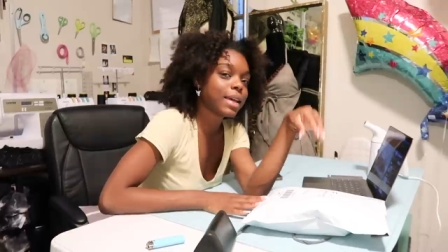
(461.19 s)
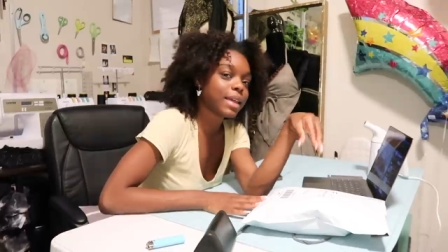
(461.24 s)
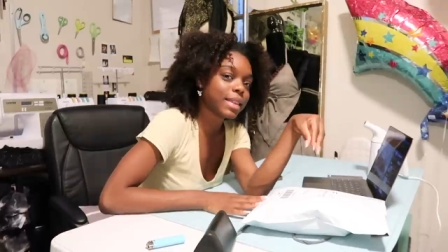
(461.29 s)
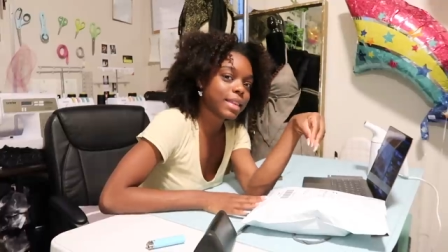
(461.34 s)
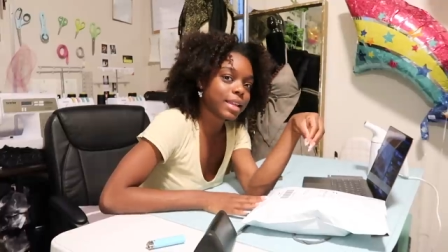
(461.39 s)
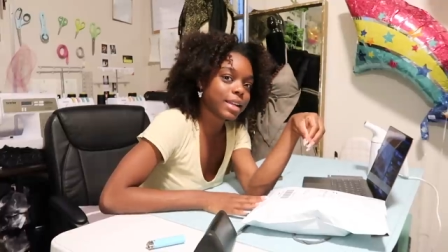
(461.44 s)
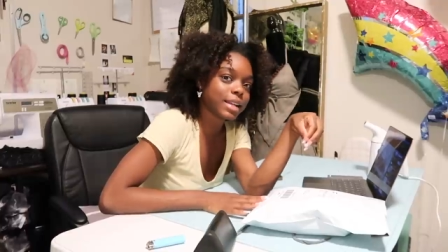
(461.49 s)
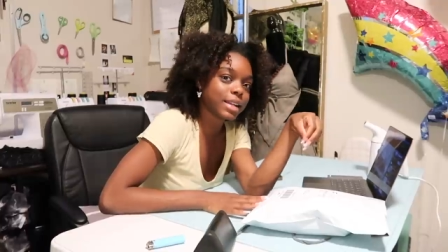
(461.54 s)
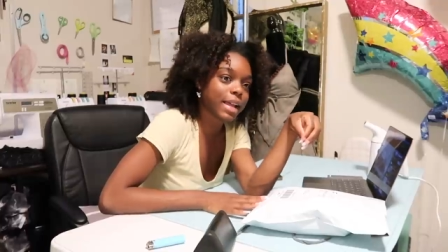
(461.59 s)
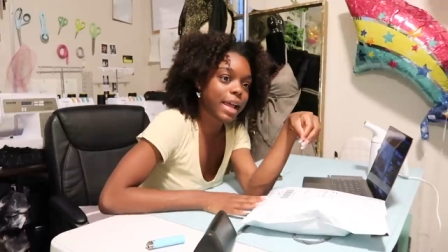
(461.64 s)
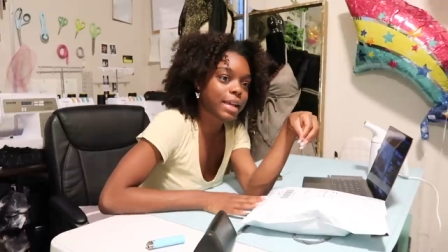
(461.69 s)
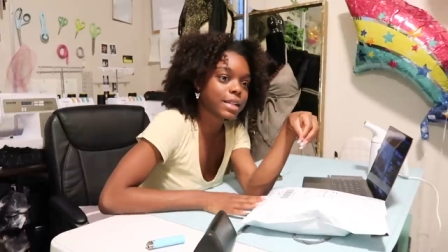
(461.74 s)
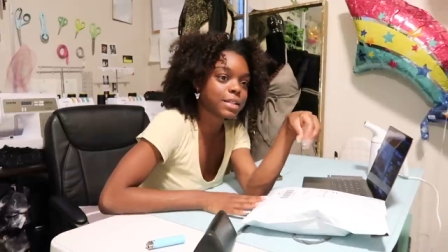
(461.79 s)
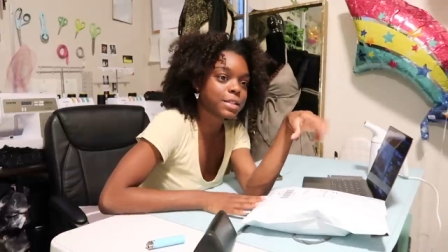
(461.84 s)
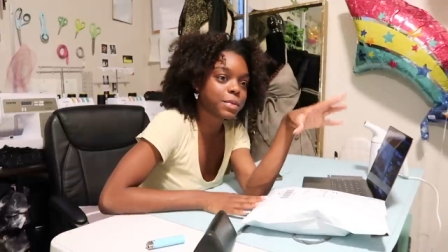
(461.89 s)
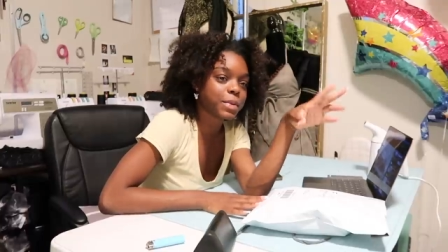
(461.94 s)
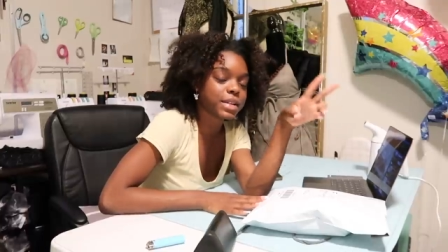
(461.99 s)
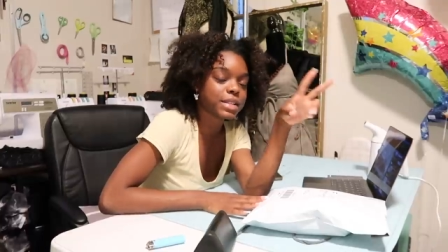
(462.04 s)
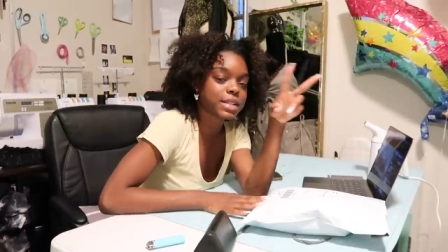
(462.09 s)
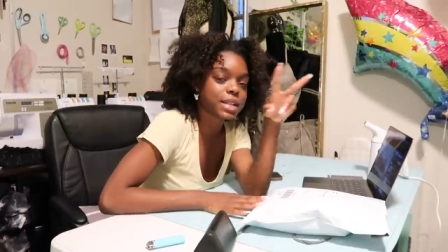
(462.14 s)
than a dance
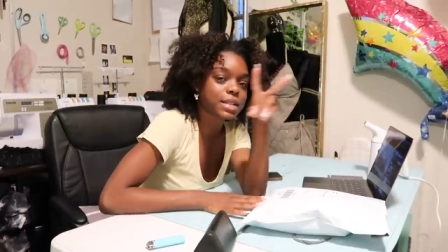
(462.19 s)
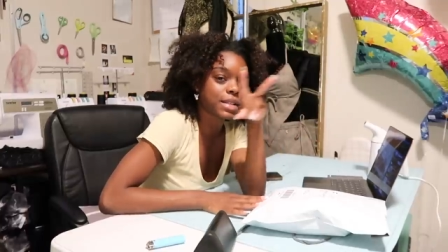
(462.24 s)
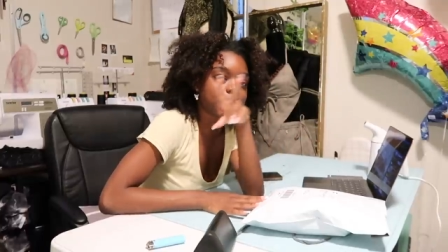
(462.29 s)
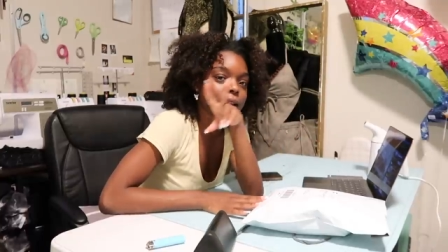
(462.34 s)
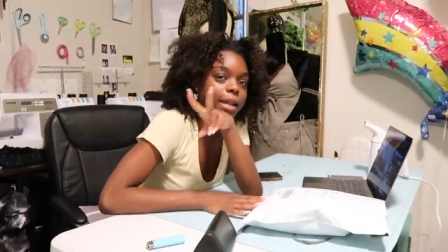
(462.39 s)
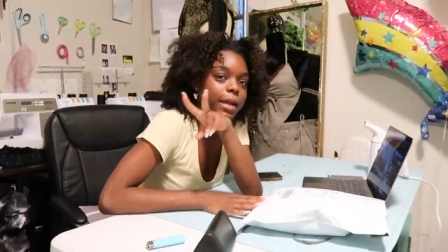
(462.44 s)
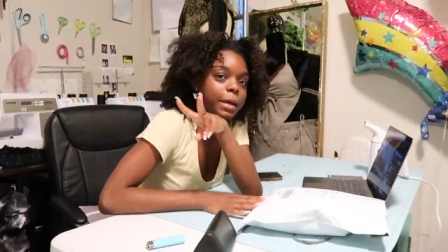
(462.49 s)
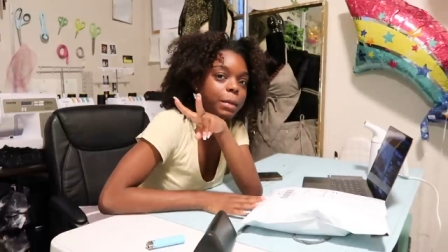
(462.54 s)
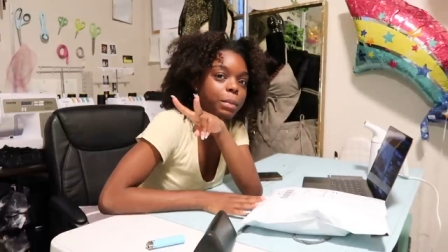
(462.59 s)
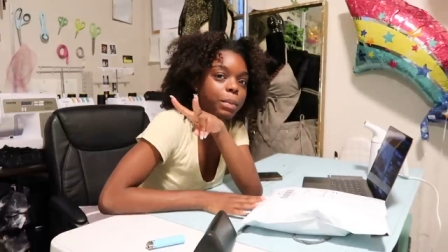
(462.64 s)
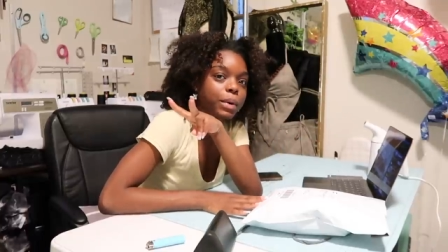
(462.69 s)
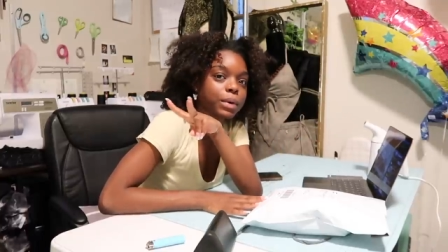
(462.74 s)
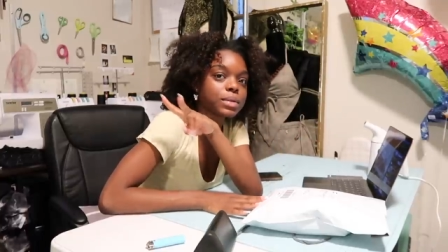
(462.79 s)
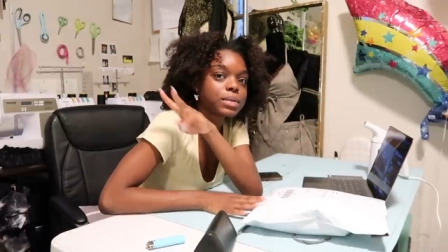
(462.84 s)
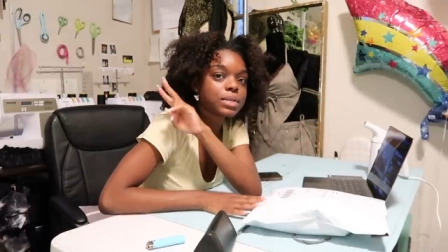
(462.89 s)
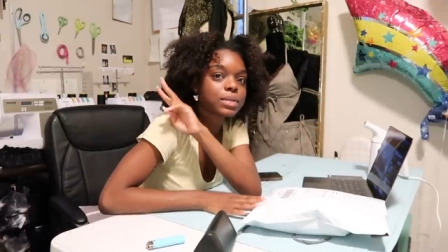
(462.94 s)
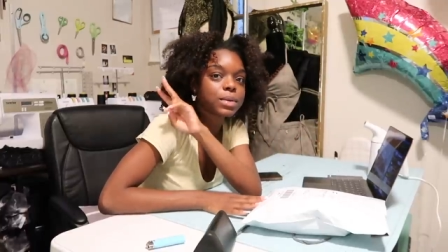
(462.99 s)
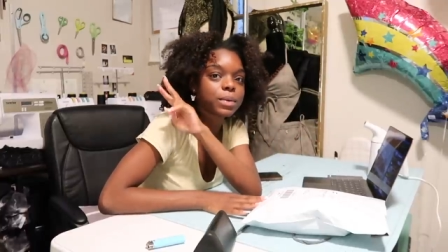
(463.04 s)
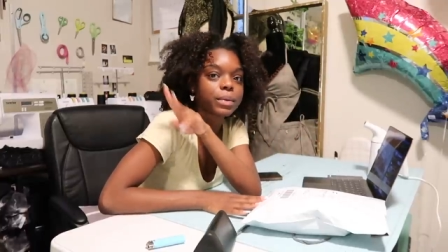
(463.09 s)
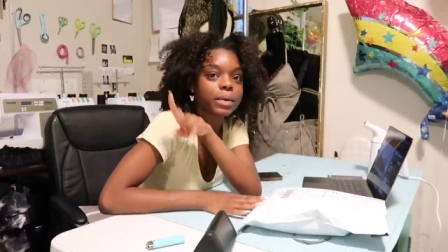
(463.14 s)
piece because I like both
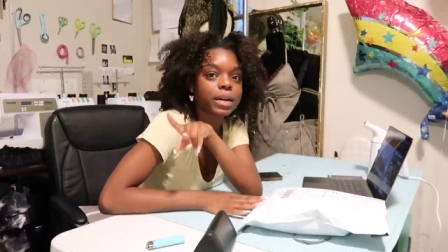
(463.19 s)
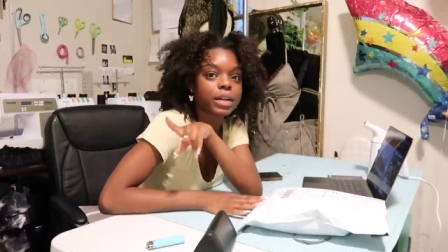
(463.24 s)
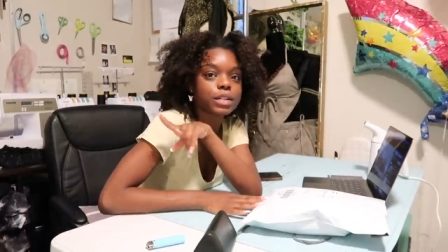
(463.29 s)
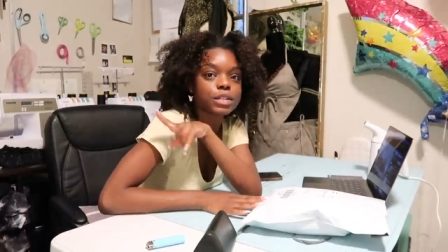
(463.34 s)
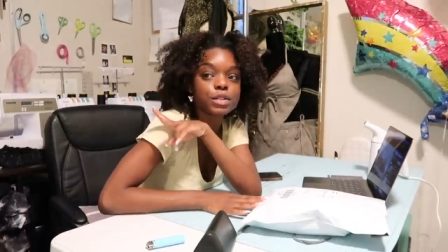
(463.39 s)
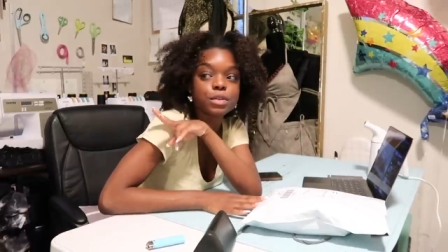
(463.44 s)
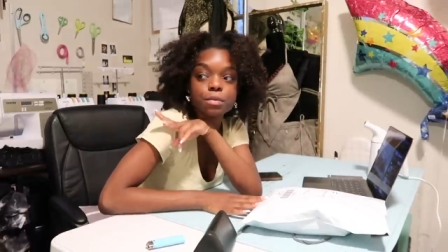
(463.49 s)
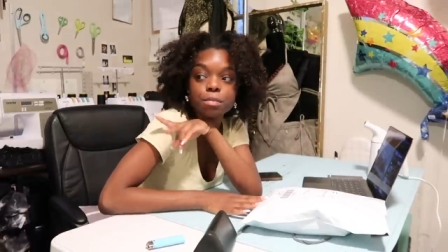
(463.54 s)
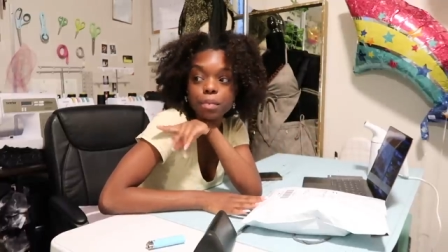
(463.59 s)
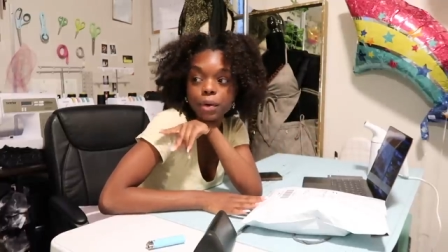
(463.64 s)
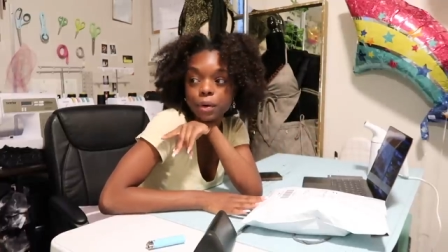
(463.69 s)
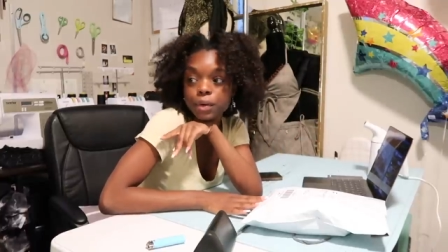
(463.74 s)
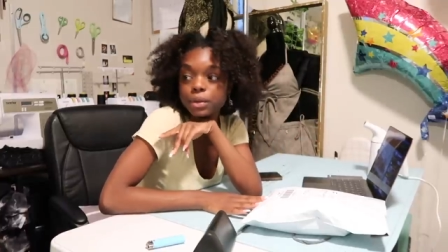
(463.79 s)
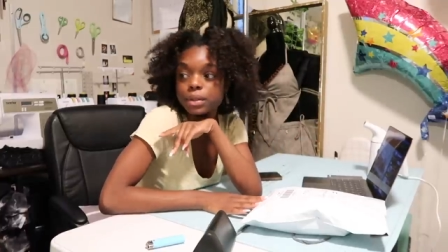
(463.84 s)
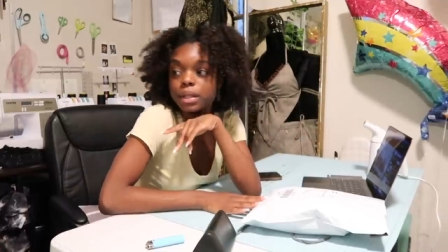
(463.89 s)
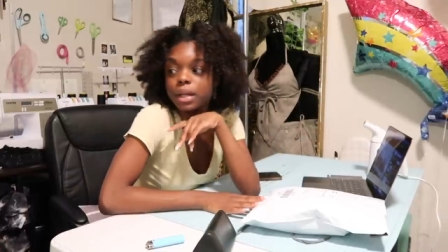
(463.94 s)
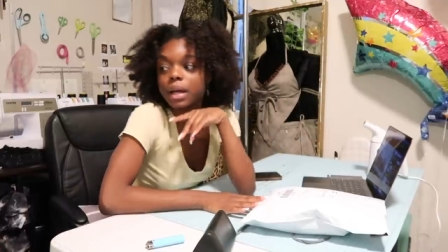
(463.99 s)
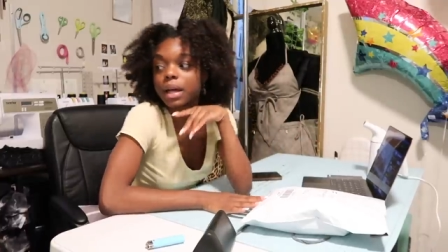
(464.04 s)
so we're gonna do both